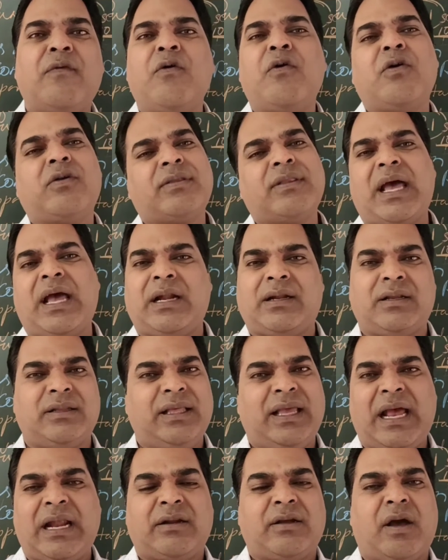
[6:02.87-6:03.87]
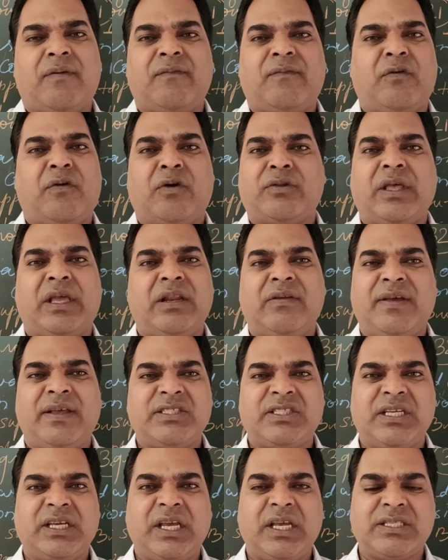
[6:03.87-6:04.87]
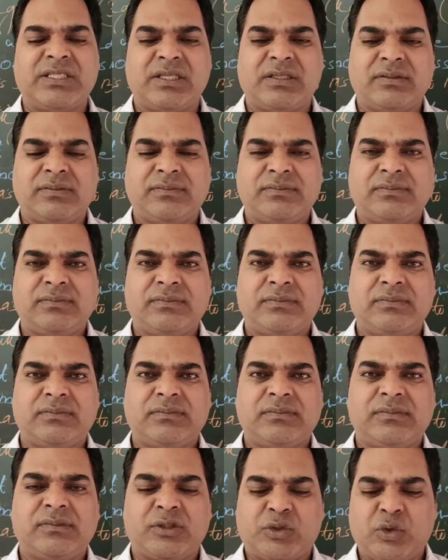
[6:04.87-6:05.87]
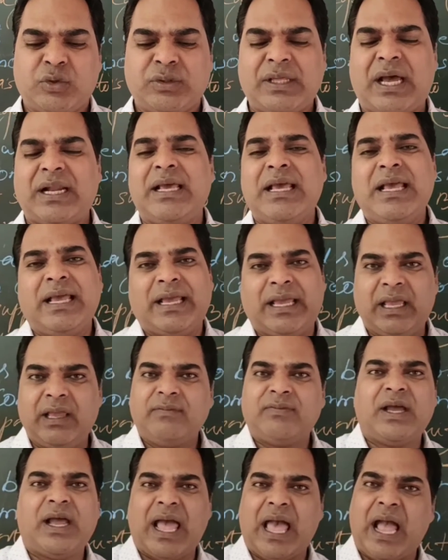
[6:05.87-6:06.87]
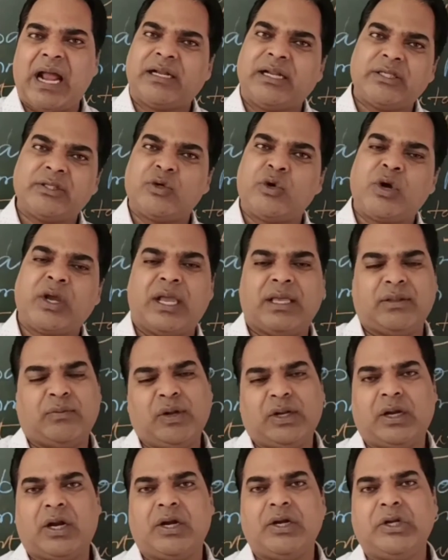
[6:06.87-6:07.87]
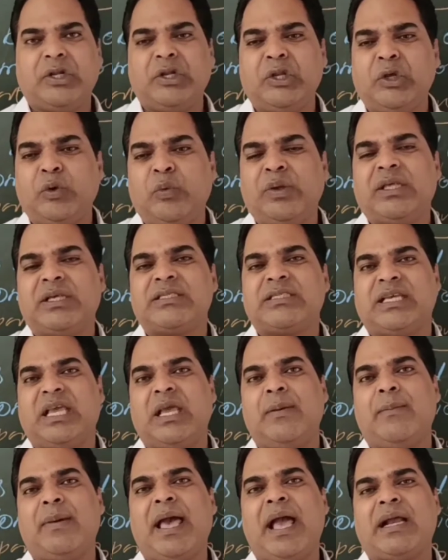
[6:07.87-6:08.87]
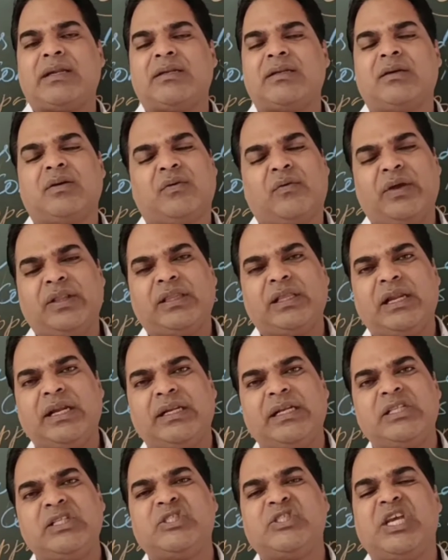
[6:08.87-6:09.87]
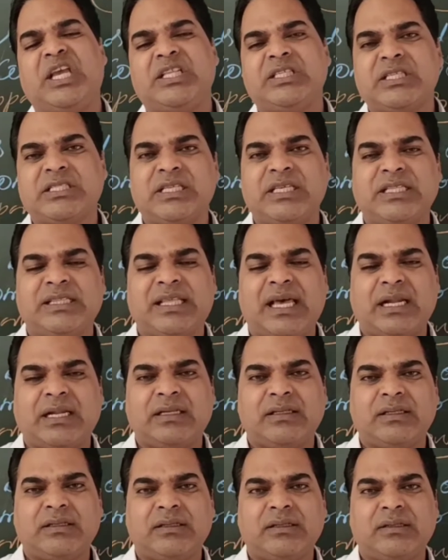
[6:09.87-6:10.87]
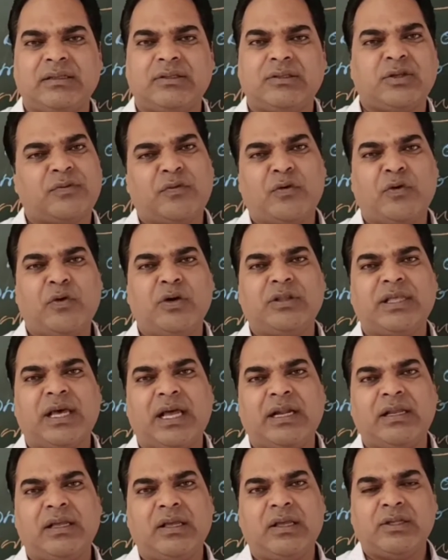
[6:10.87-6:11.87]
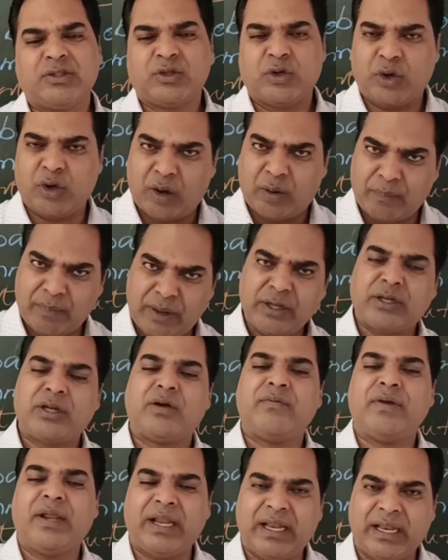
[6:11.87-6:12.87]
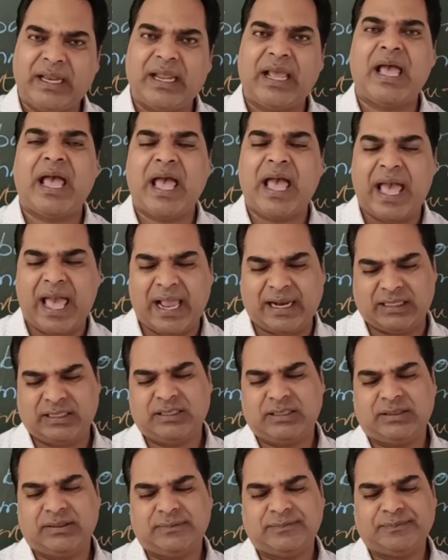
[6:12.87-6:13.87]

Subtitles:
for that they had come for the investigation. So that if the act is okay, we'll continue with the same act with little changes in that. So for that, so Government of India Act